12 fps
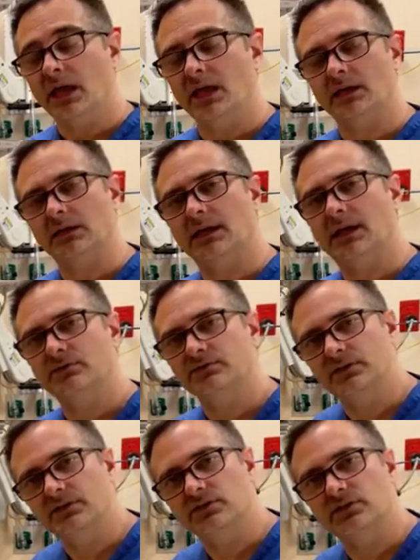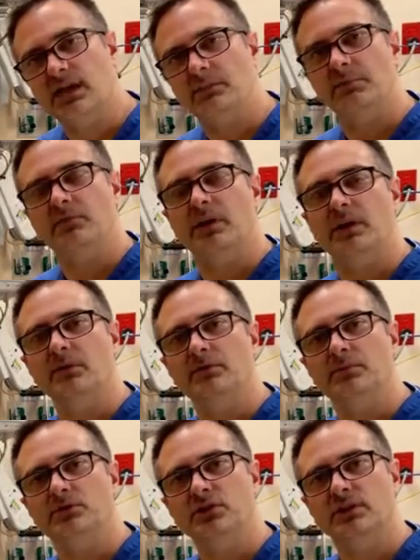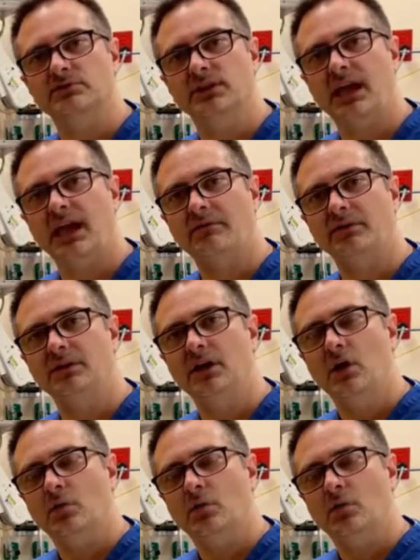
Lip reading: It allows the escape of air from the chest cavity